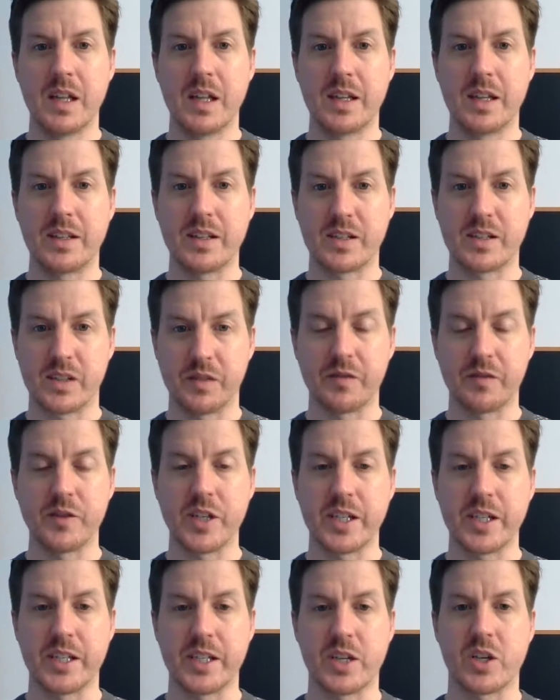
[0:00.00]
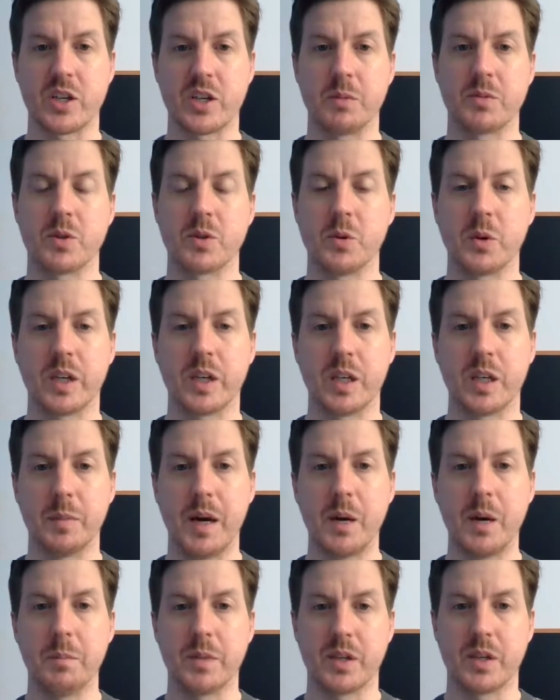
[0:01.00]
This is the free edition I'm talking
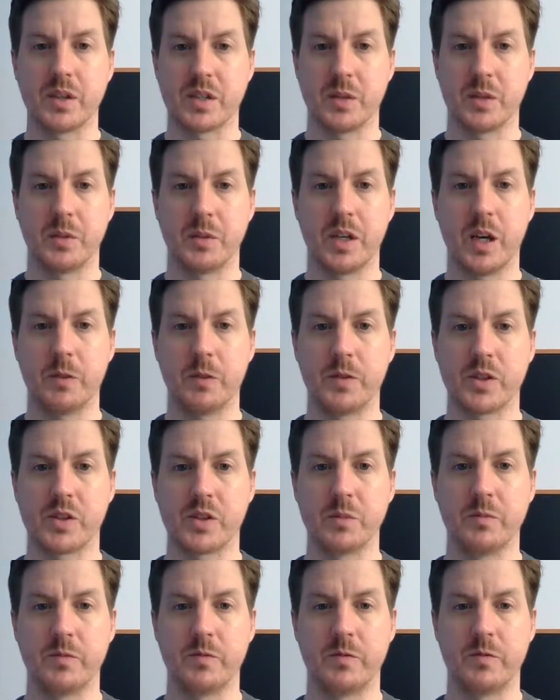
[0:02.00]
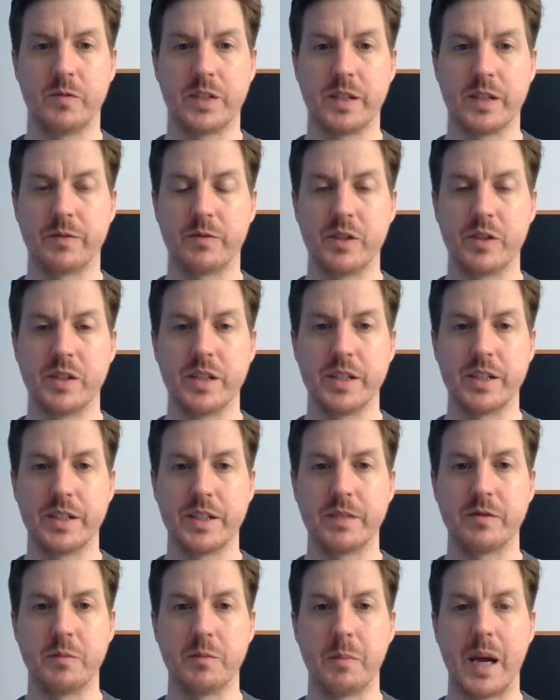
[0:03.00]
about because they will offer some
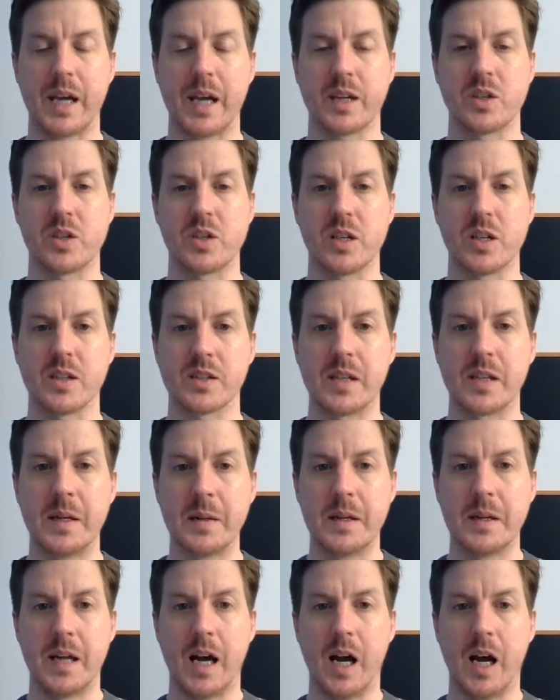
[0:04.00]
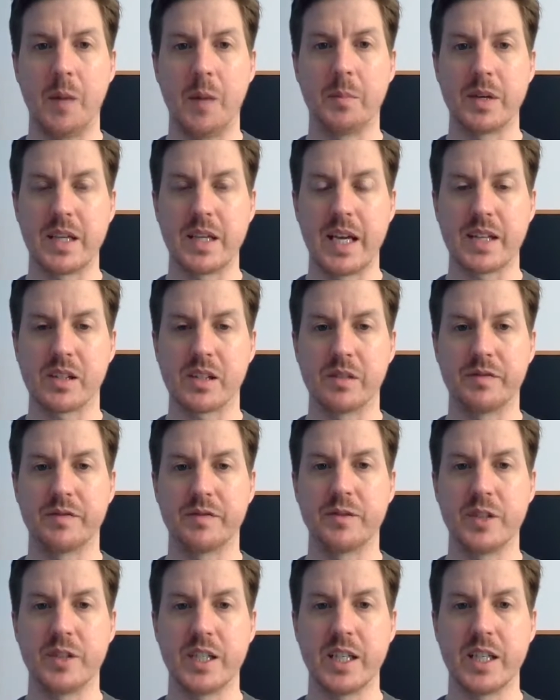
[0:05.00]
different packages. But yes, the
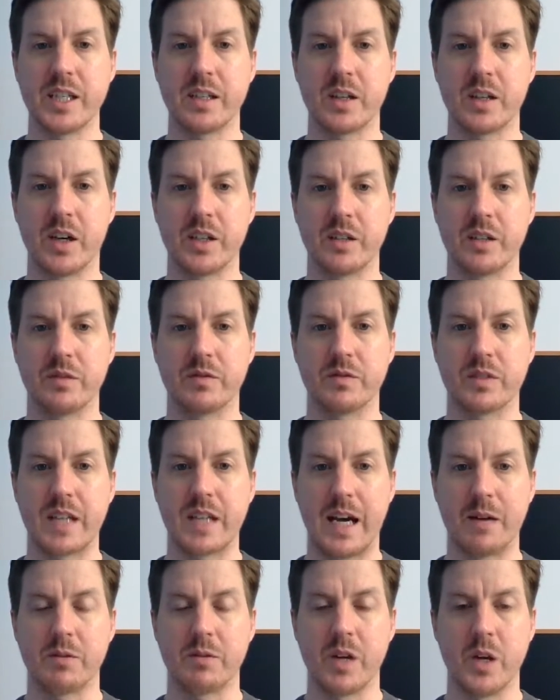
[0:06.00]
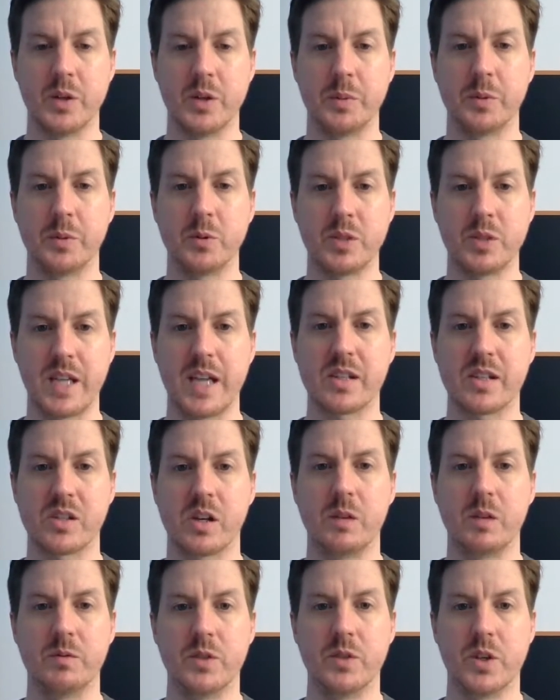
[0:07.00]
free kind of downloadable
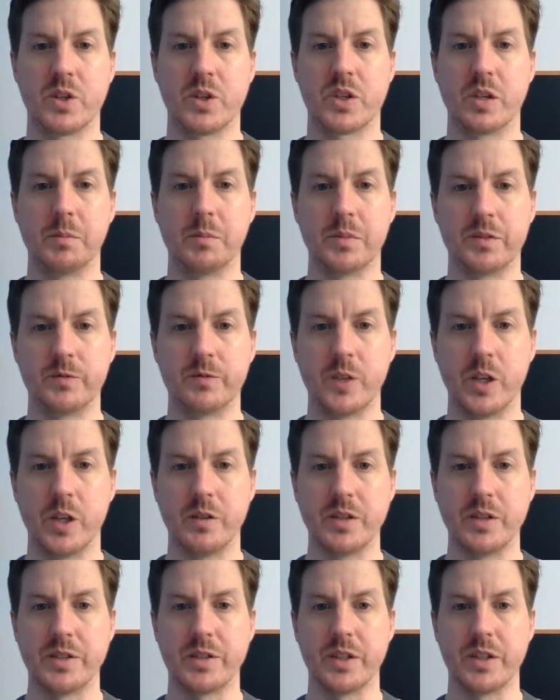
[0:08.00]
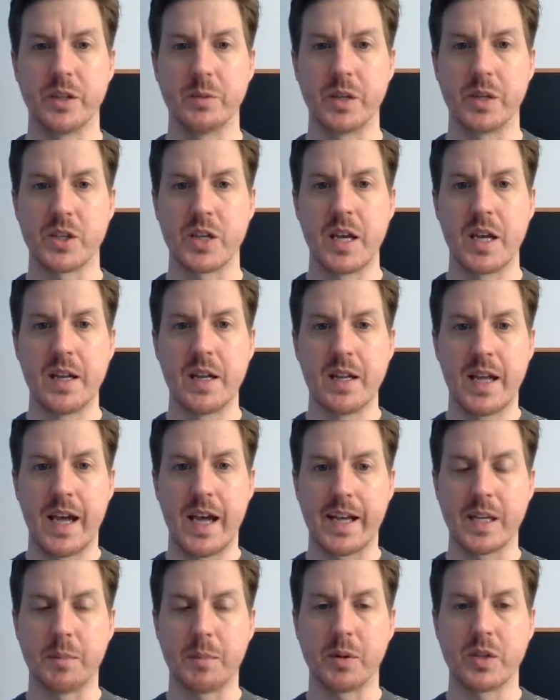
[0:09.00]
desktop version I'm referring to, which
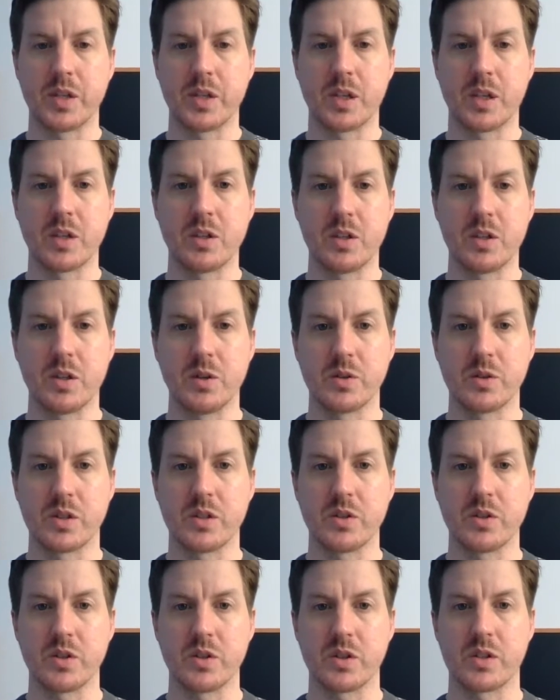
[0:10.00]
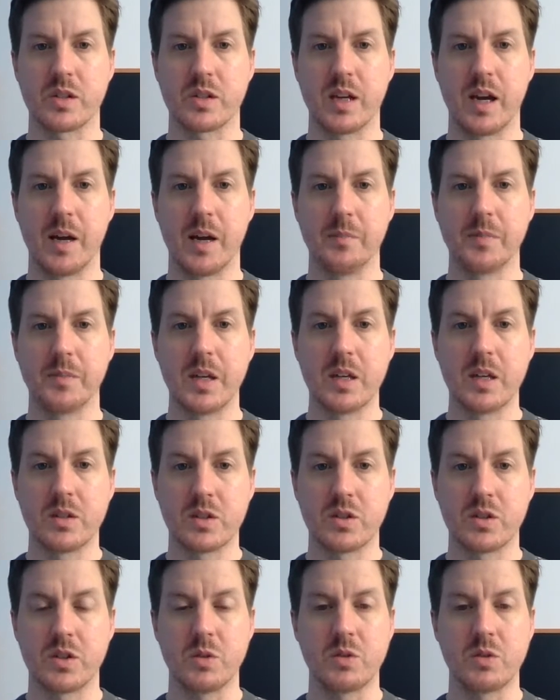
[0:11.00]
anybody can use, and just
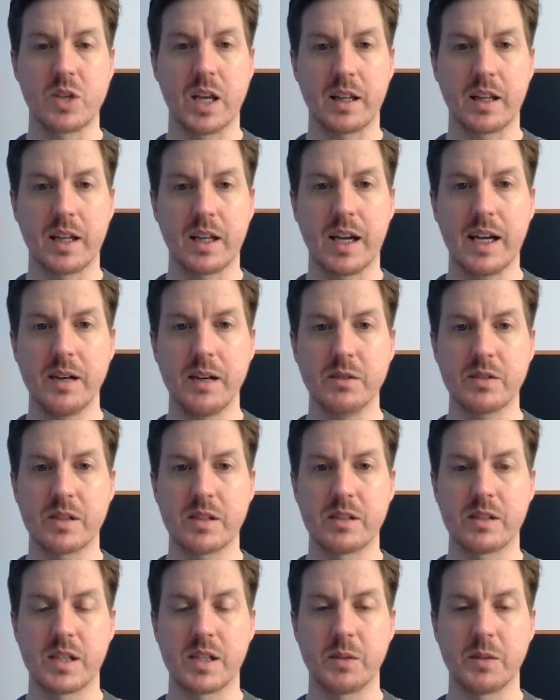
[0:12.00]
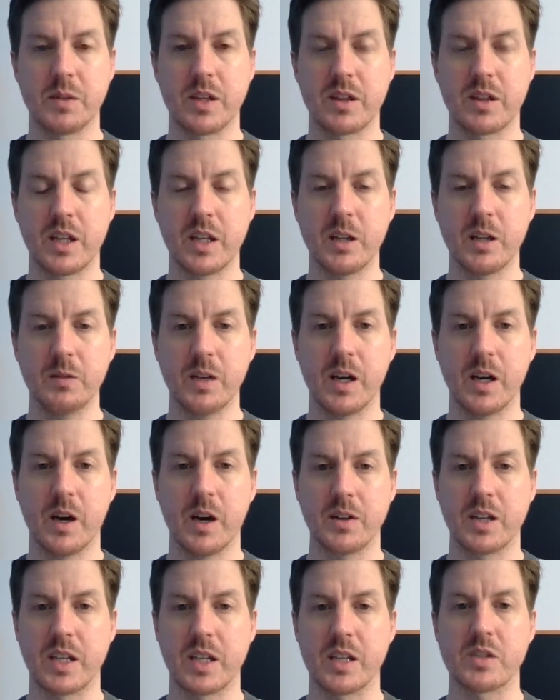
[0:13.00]
do check that out and see what you think of it.
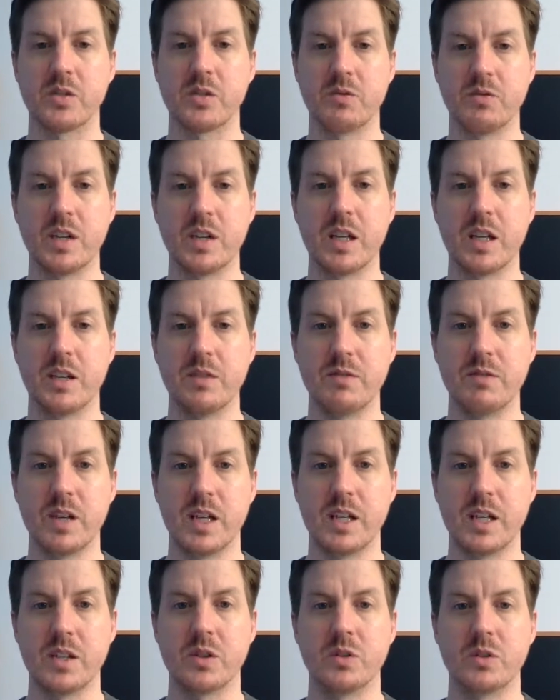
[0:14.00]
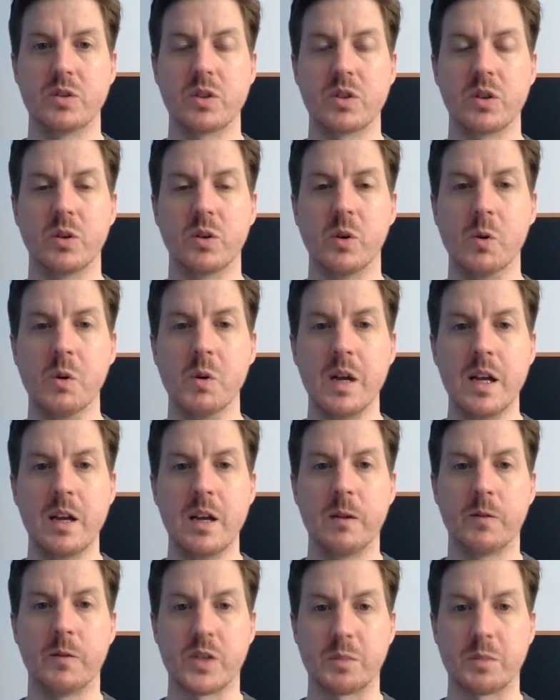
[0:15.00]
I think it's a really, really good tool
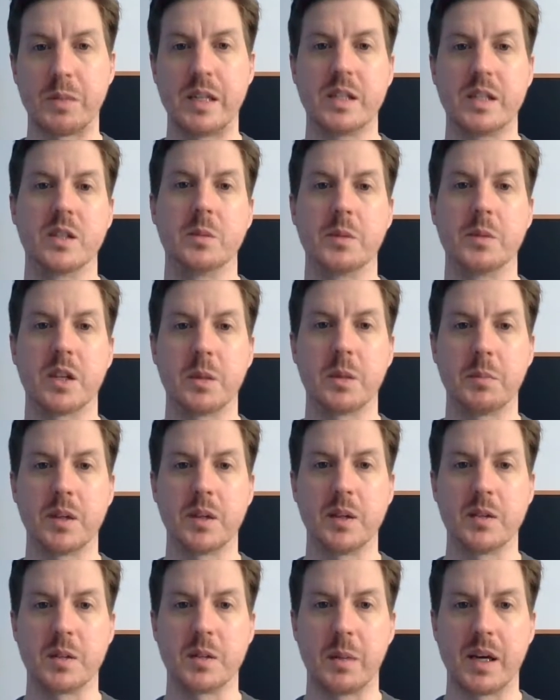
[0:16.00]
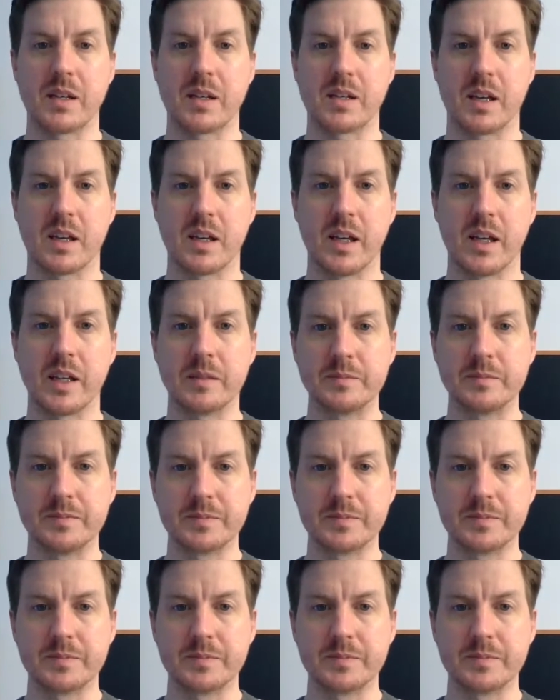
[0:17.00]
for speeding up your computer, basically.